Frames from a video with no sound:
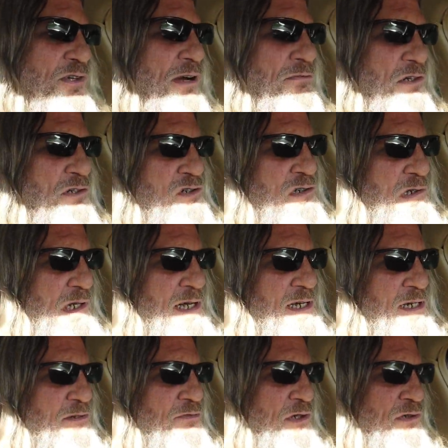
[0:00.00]
Because every
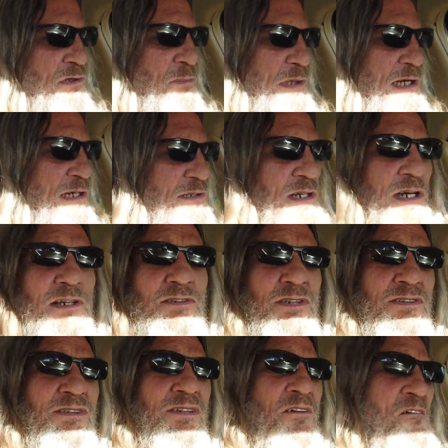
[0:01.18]
slave on the
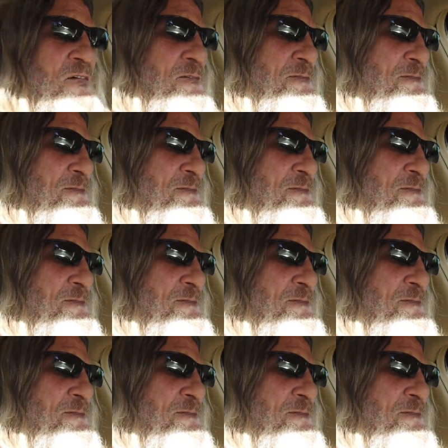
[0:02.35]
plantation,